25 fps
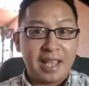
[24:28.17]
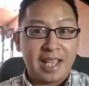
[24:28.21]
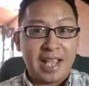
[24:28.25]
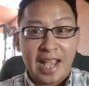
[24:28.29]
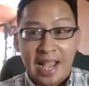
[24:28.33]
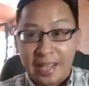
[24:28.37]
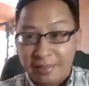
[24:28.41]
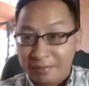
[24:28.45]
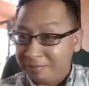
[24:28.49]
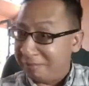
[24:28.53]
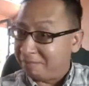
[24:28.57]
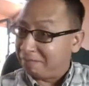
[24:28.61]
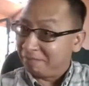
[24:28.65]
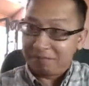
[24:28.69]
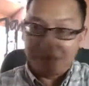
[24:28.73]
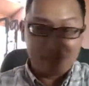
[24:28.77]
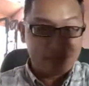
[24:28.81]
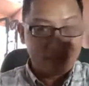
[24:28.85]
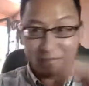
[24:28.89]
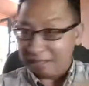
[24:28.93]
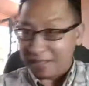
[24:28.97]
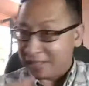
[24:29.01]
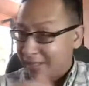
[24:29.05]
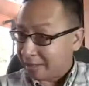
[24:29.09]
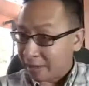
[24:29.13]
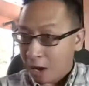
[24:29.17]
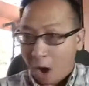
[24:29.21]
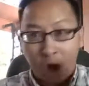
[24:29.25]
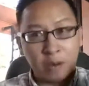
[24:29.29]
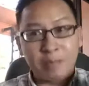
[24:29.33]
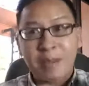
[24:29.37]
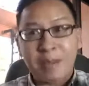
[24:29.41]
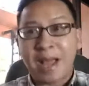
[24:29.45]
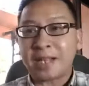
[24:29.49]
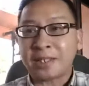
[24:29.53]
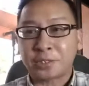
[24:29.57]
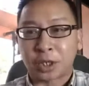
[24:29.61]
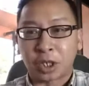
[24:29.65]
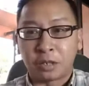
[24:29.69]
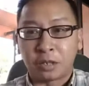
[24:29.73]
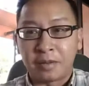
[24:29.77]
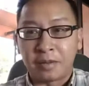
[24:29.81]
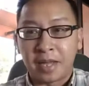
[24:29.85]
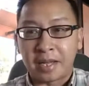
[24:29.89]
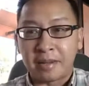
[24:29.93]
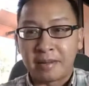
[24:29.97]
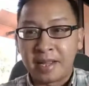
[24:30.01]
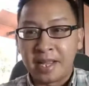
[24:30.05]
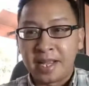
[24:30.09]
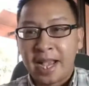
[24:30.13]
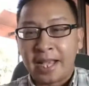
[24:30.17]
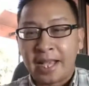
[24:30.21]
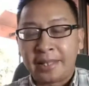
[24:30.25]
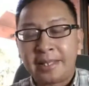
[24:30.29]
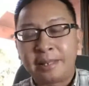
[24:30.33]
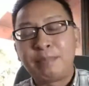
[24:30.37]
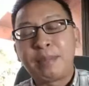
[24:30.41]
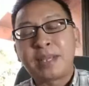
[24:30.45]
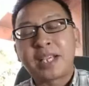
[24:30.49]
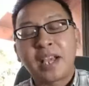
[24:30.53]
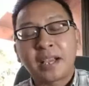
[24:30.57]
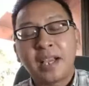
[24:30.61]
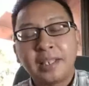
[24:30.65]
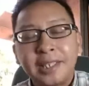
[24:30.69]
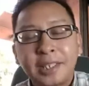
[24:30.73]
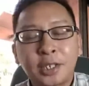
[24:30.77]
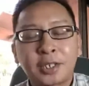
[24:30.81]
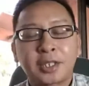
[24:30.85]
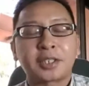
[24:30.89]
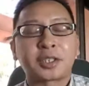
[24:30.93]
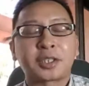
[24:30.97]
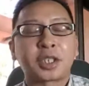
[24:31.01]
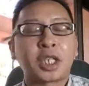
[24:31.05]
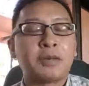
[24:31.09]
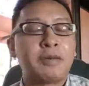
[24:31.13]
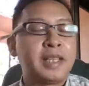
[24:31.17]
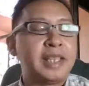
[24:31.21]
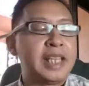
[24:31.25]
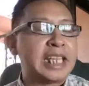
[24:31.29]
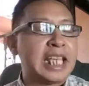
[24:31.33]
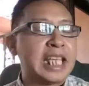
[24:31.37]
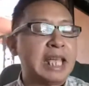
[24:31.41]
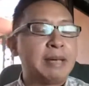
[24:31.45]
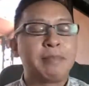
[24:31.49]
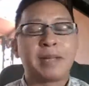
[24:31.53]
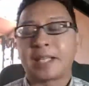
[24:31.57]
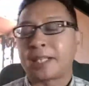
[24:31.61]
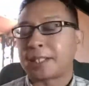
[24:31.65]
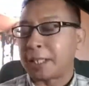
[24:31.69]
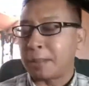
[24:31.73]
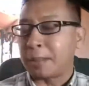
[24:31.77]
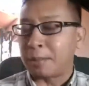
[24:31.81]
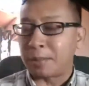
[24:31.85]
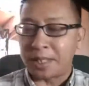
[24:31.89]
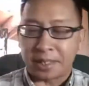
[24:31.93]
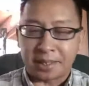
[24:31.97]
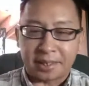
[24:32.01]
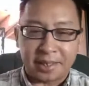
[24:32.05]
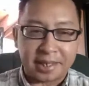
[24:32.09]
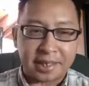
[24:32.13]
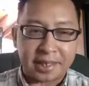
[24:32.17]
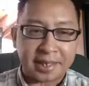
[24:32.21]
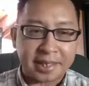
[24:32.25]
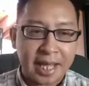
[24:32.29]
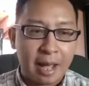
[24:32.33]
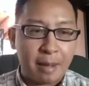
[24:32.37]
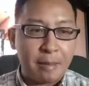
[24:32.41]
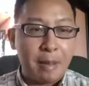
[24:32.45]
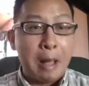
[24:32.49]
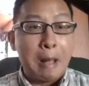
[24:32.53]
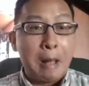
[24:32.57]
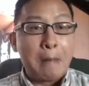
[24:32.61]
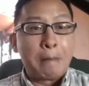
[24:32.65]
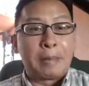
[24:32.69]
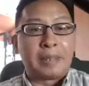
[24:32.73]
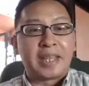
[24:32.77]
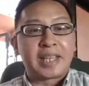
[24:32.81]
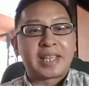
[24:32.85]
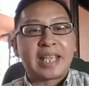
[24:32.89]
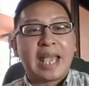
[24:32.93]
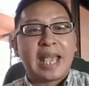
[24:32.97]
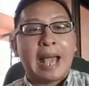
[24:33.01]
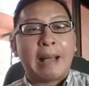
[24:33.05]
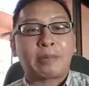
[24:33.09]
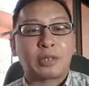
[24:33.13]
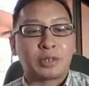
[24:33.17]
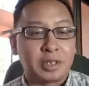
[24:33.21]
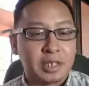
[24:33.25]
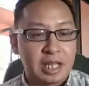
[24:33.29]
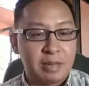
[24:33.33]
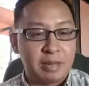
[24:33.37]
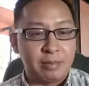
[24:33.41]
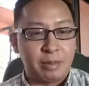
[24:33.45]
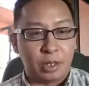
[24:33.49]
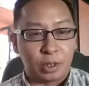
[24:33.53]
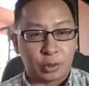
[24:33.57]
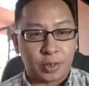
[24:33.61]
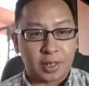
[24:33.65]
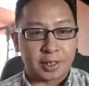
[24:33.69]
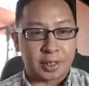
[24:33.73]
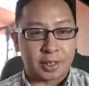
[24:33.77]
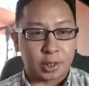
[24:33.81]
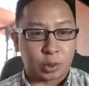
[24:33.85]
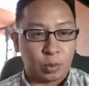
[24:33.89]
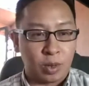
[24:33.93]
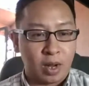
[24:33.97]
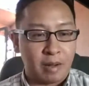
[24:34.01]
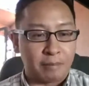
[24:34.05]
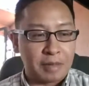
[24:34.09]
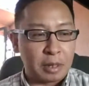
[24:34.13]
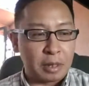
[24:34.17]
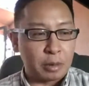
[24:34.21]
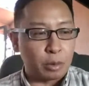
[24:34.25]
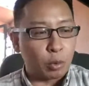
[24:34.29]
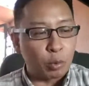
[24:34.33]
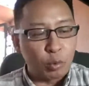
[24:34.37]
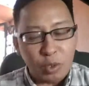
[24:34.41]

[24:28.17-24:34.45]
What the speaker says: And automatic survey. And then because they took the survey, they gave them like a 10% discount, but they captured the email address as well. They were